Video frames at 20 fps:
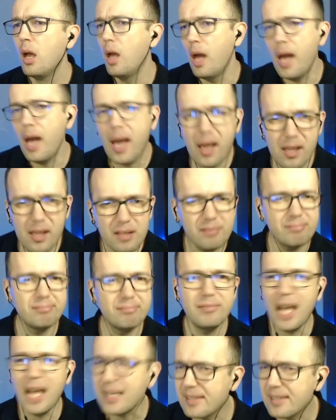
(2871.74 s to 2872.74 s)

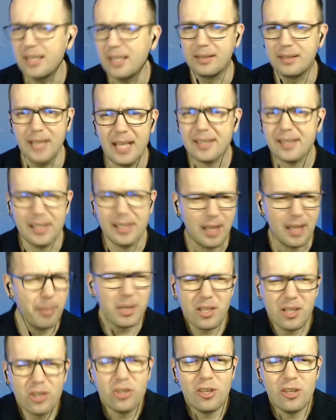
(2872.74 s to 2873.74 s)
And that's it. That's it. I
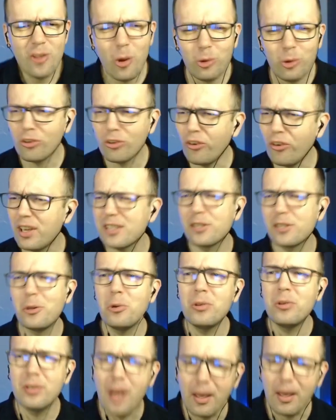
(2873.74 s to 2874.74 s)
mean, there's no tricks, no
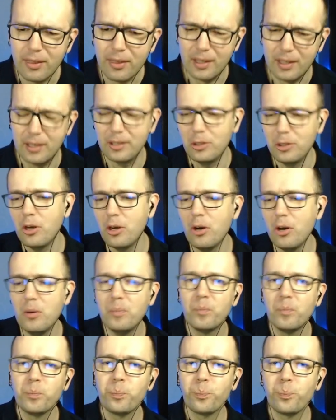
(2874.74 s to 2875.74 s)
nothing, you know?
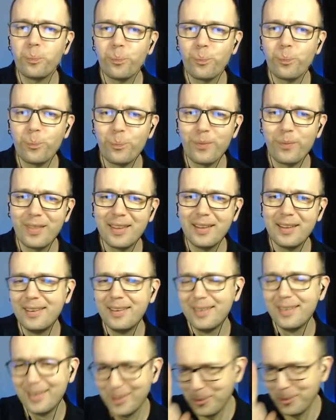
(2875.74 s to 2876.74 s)

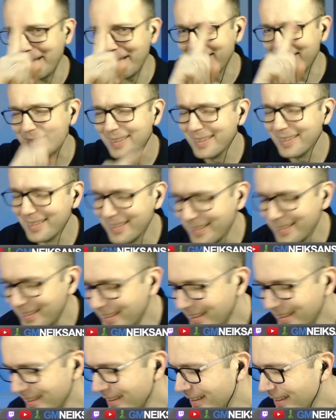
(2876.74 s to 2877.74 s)
Wait.
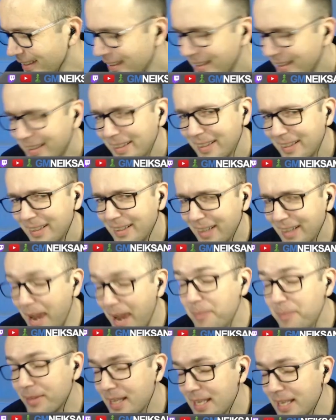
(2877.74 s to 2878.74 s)

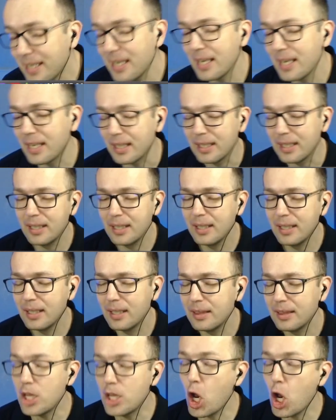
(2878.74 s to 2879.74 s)
I'm thinking,
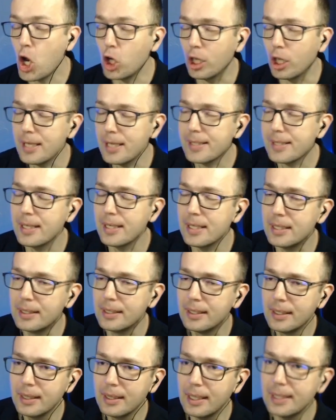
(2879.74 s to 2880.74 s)
no, listen.